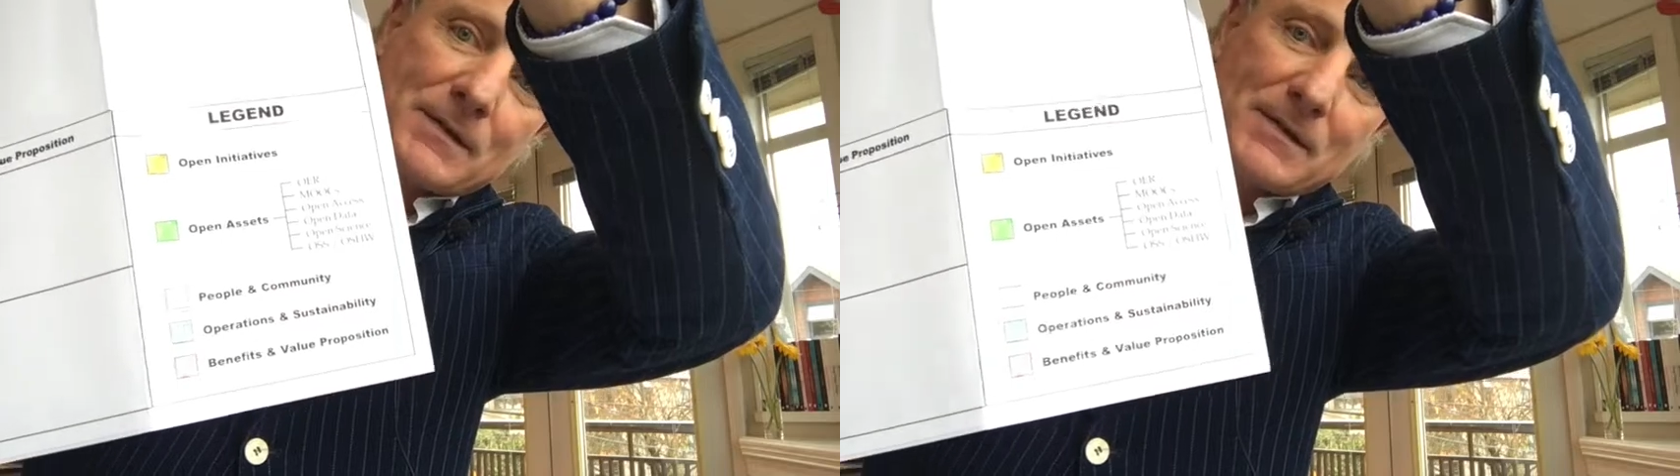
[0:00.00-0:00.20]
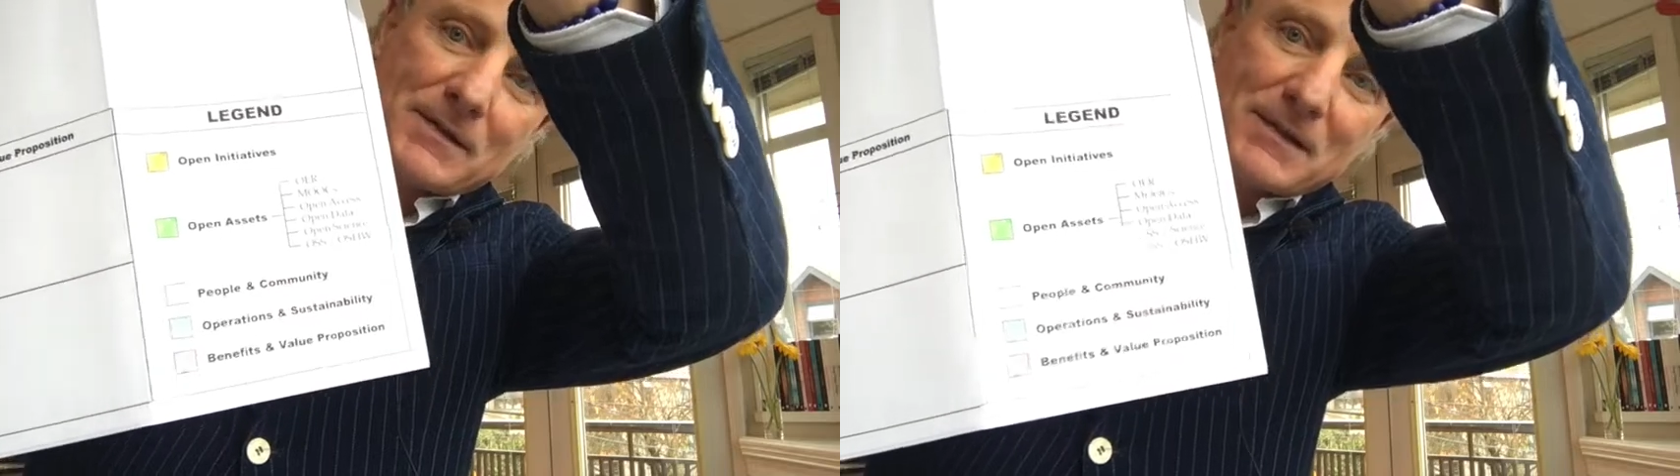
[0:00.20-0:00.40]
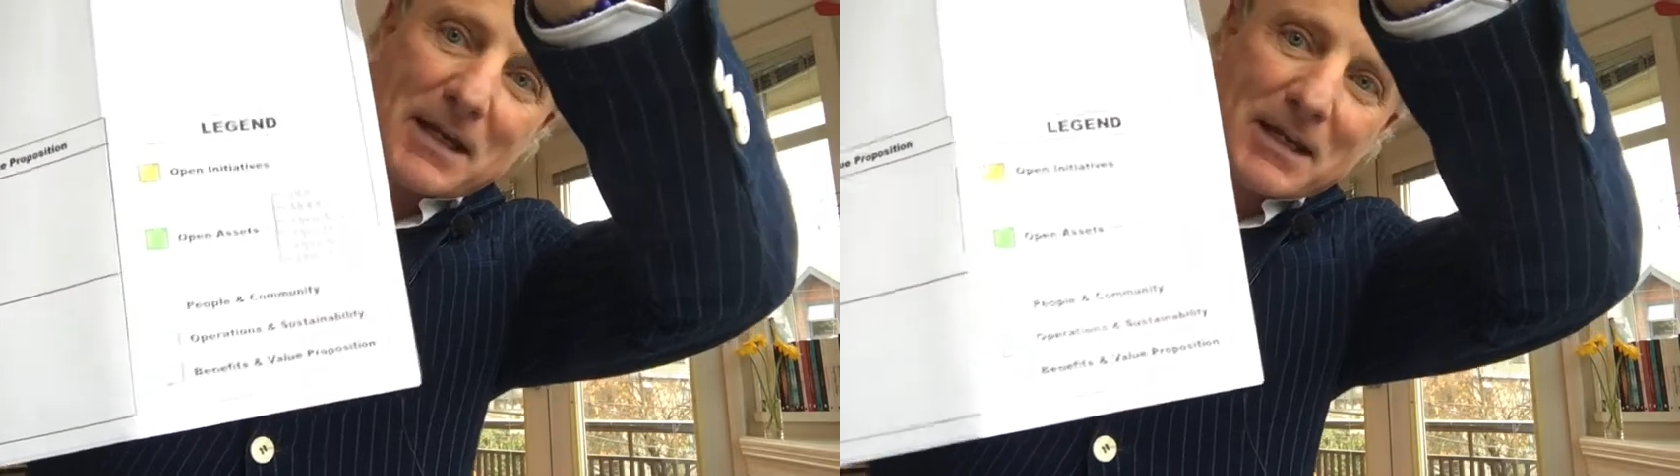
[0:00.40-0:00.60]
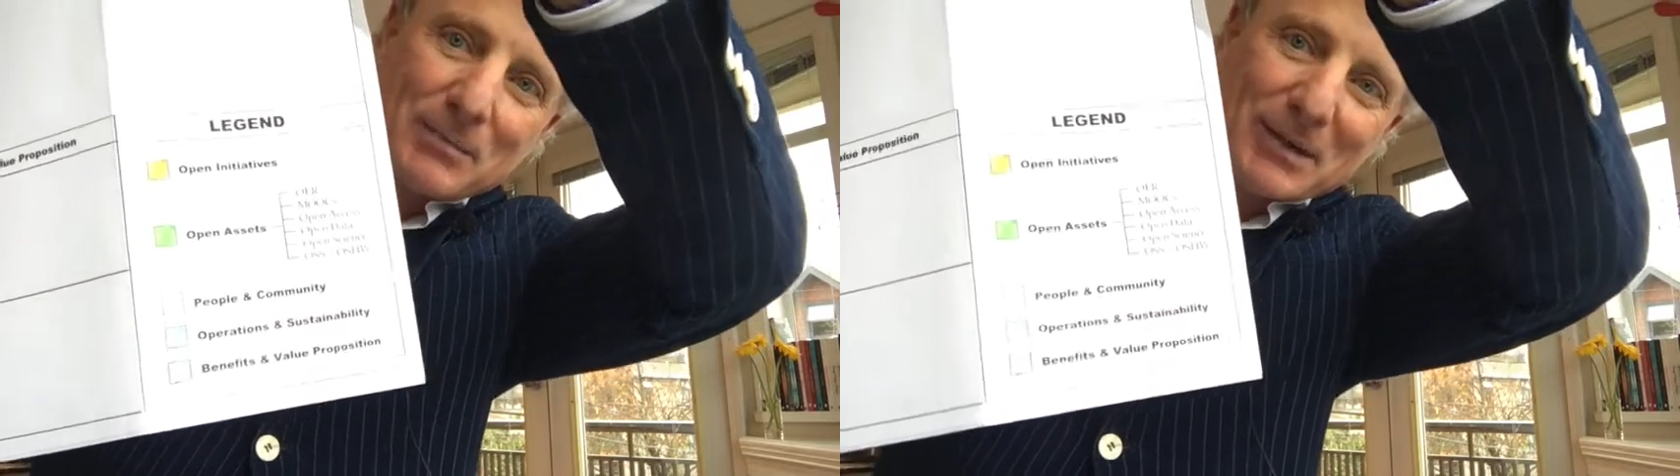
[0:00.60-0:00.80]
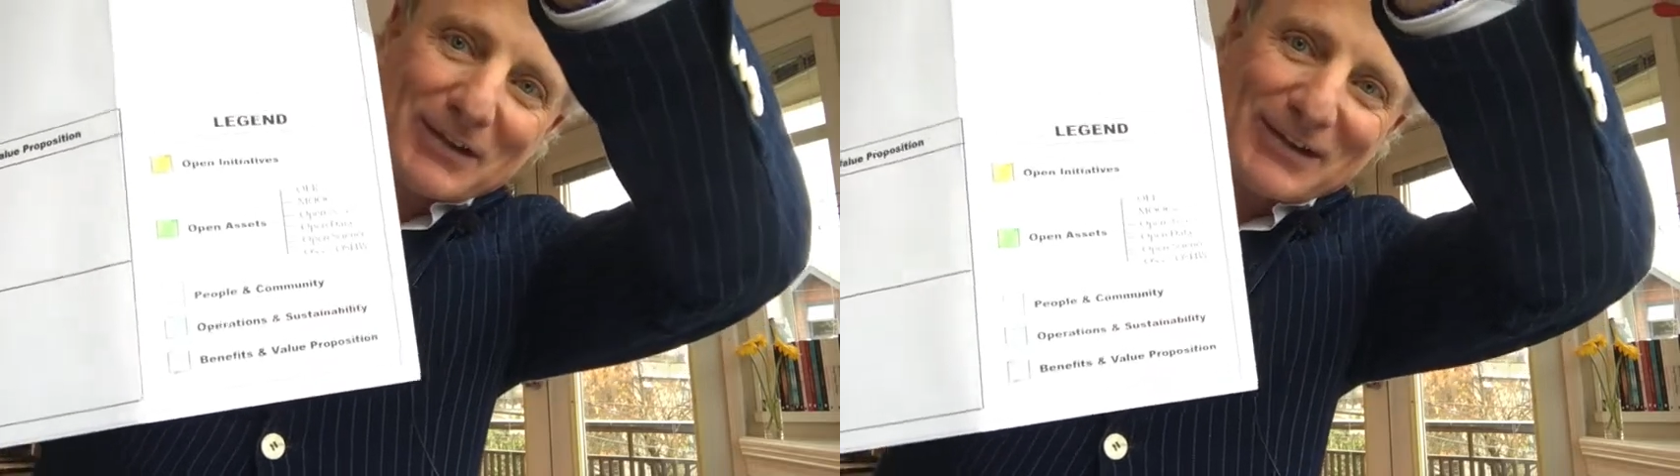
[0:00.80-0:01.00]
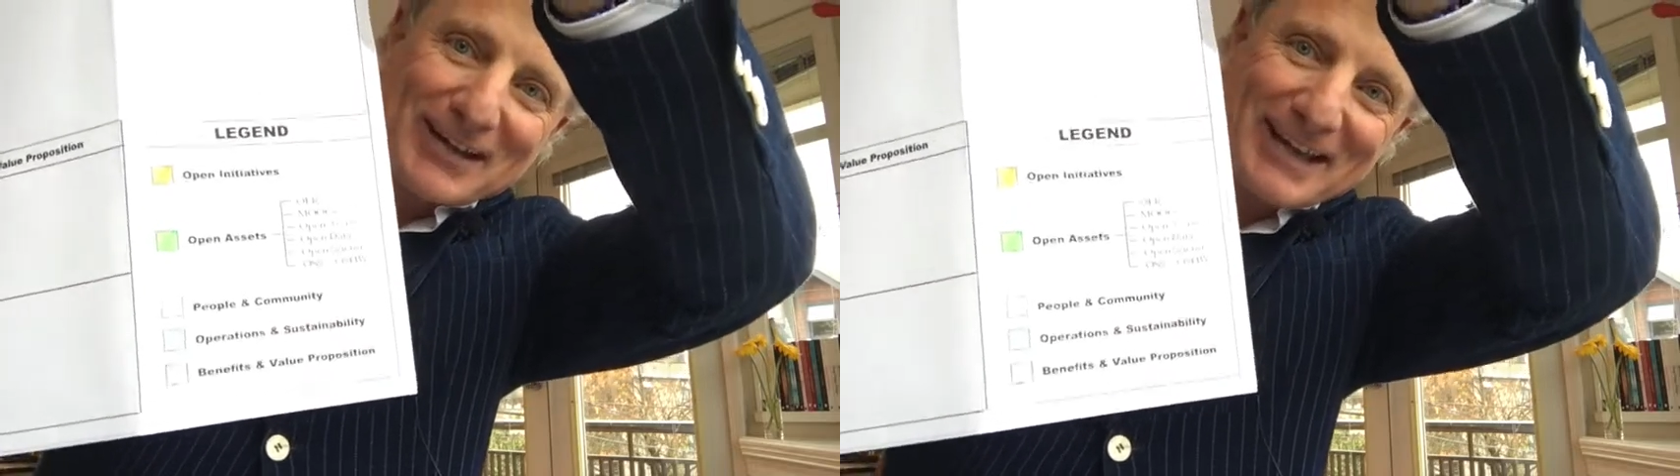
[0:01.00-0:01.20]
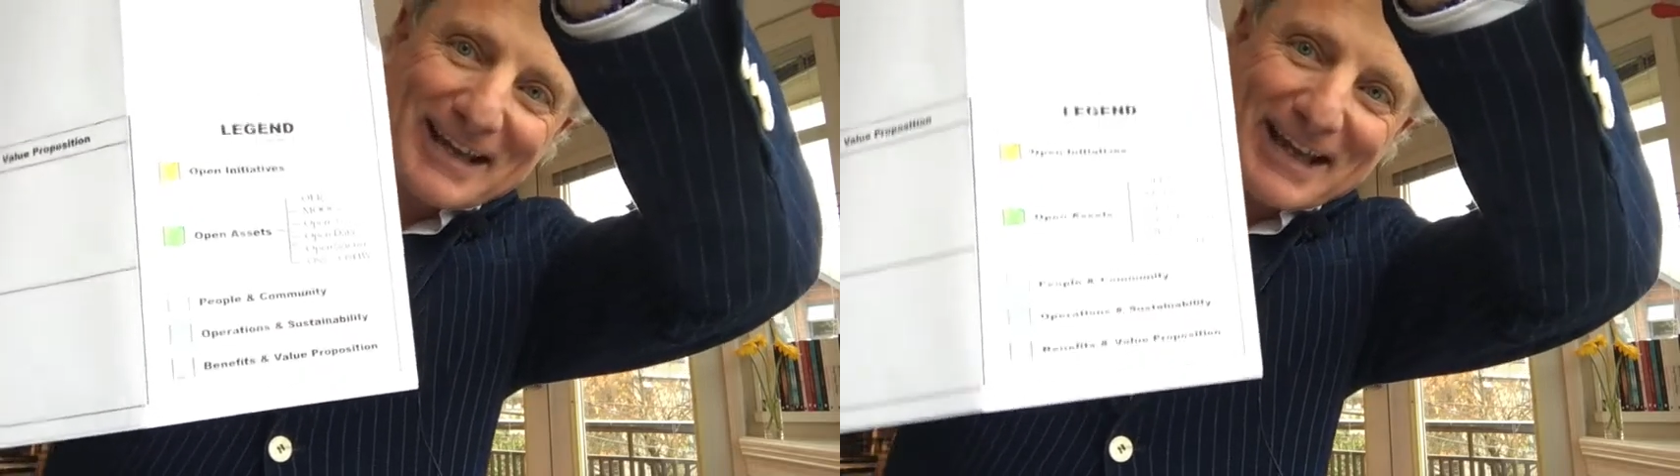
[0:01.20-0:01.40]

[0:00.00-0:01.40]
and sustainability,